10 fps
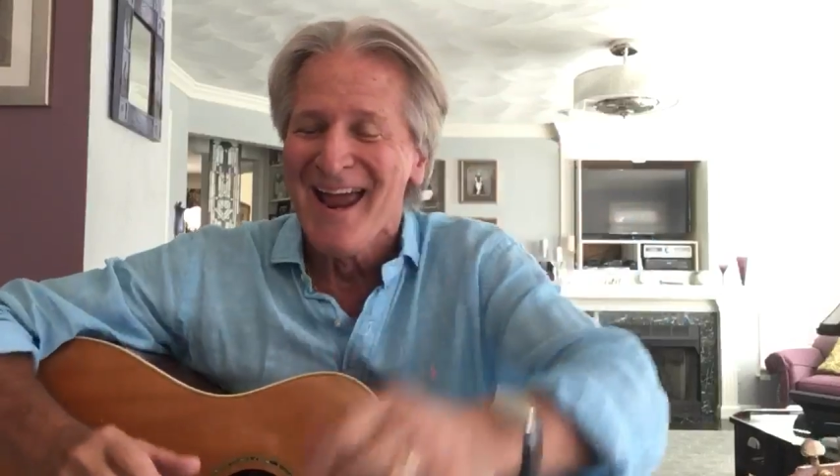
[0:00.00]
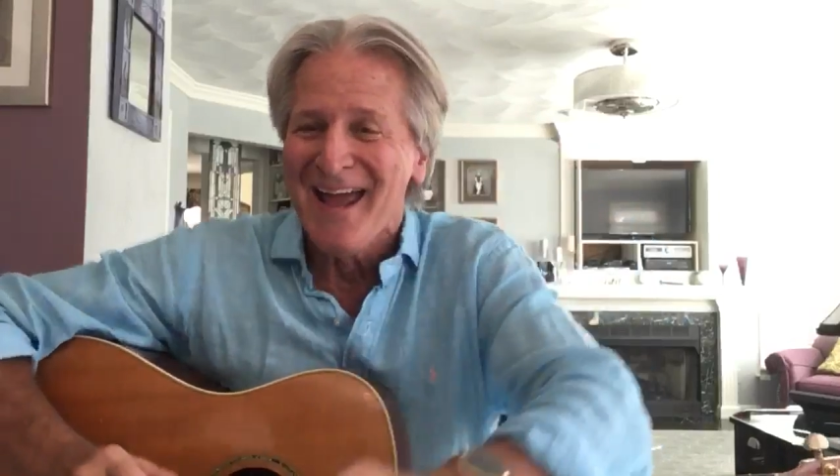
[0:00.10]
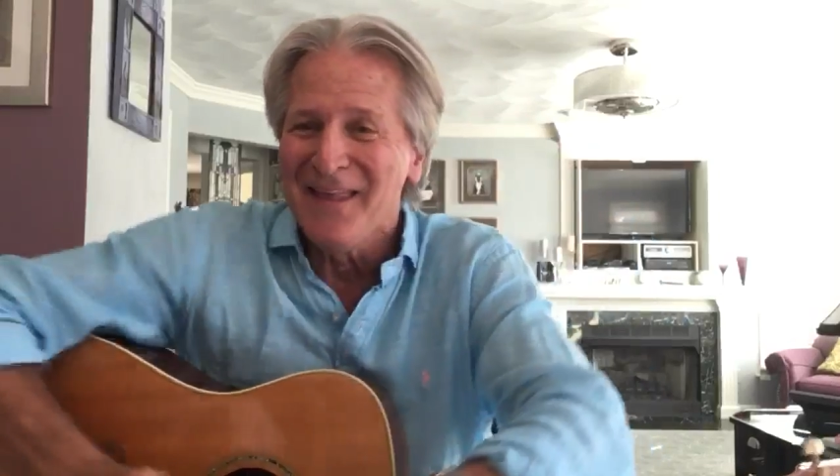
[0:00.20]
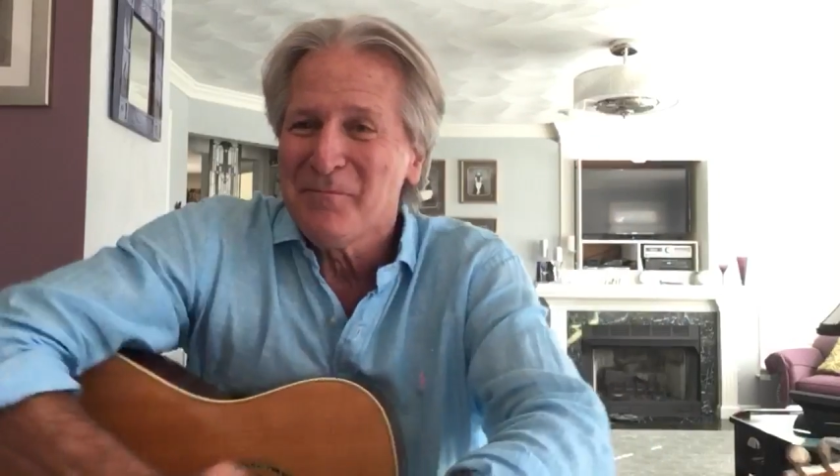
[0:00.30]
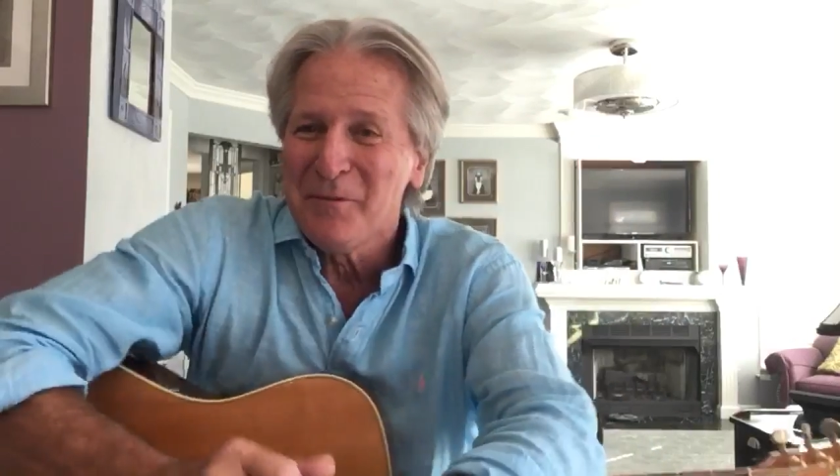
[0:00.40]

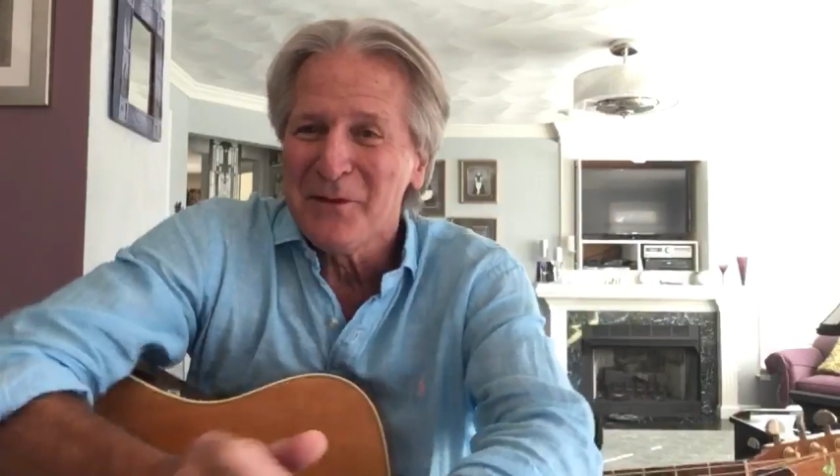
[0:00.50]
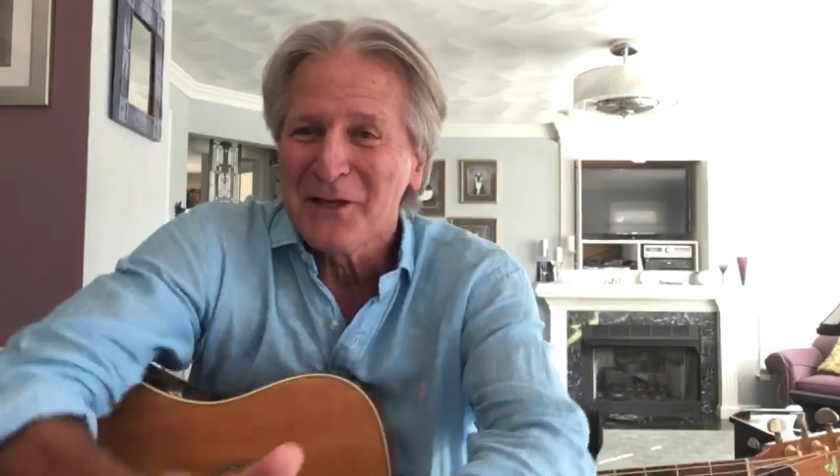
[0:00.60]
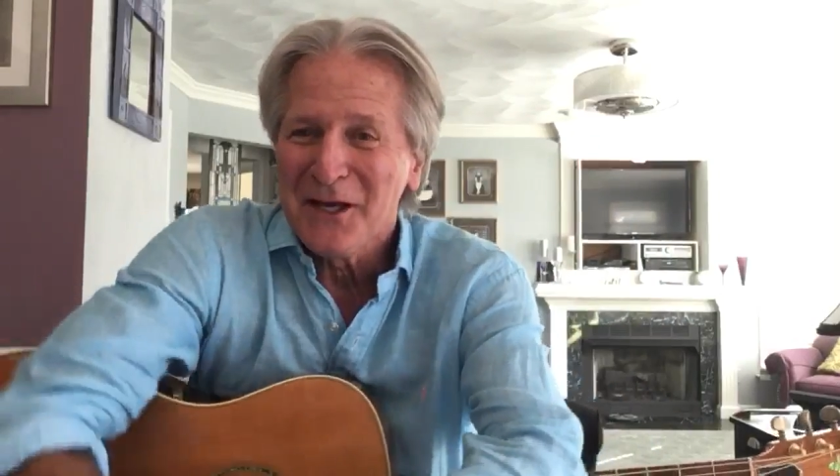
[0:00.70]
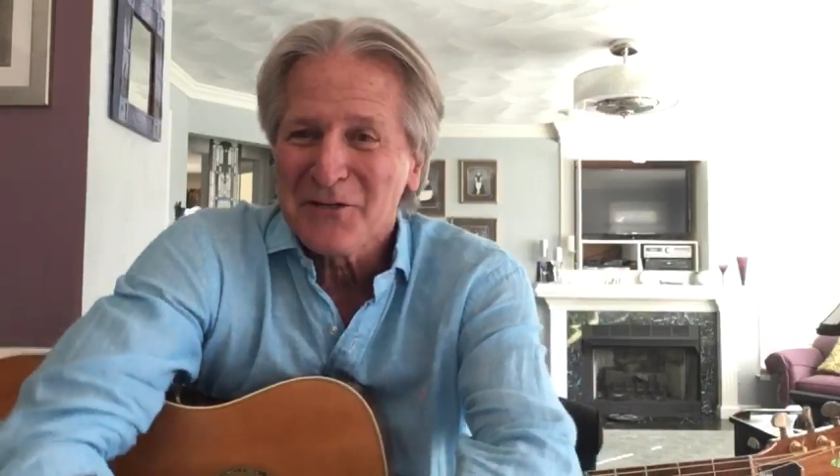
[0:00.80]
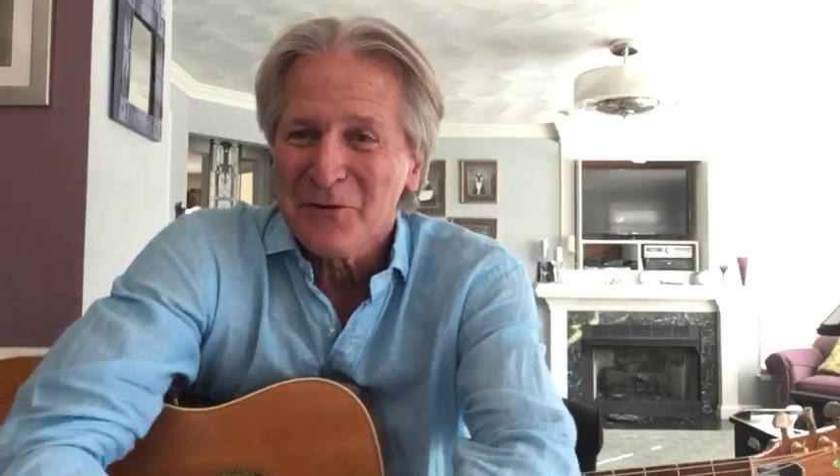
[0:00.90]
And that may be the
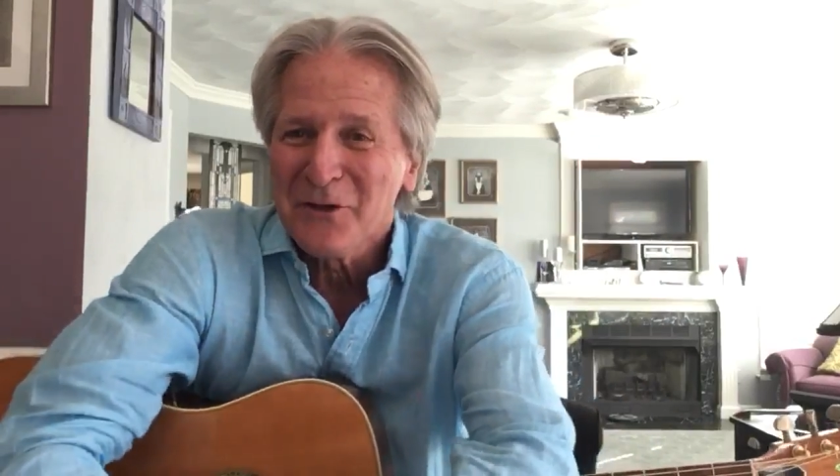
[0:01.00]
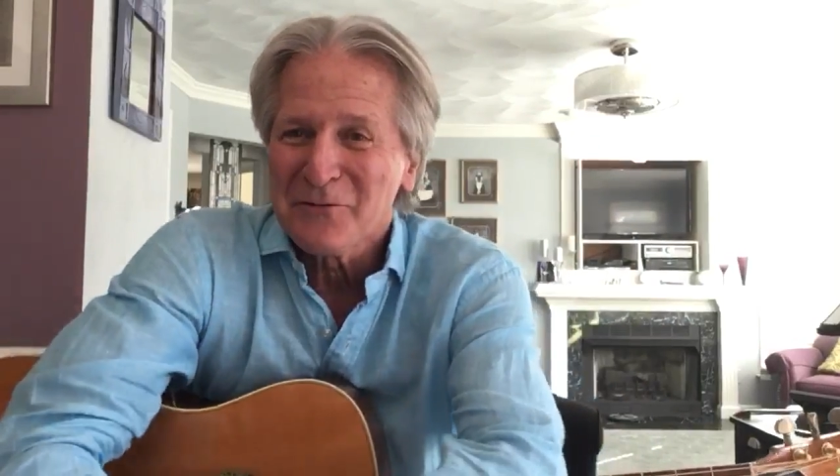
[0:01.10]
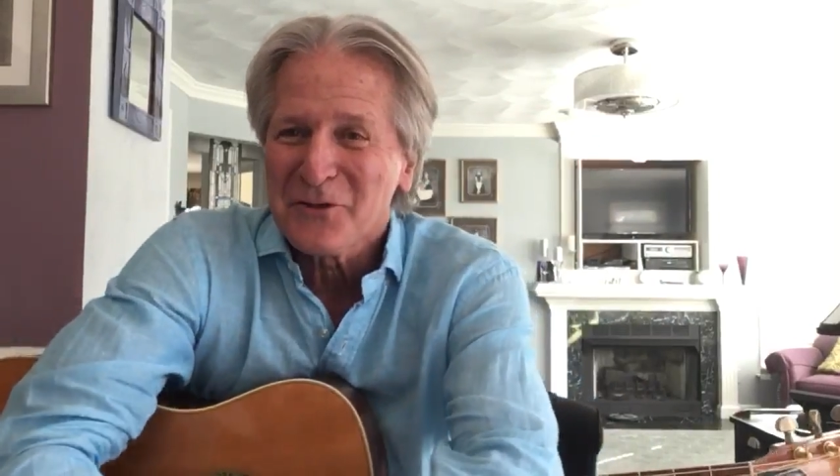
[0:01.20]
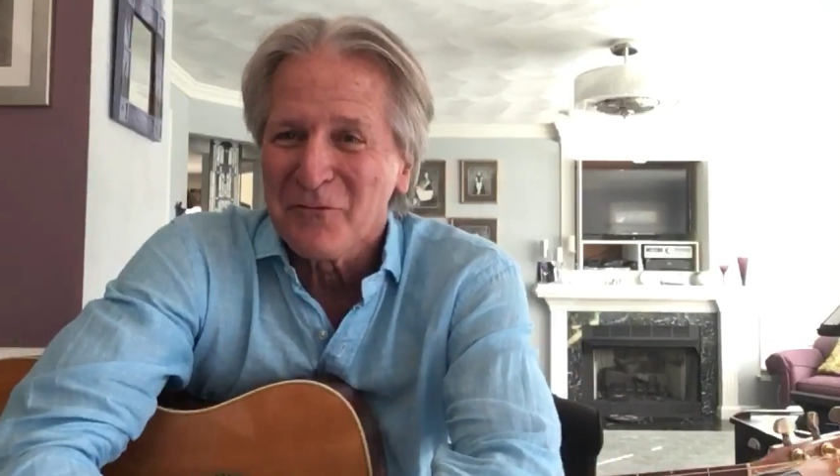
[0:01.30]
case whether it was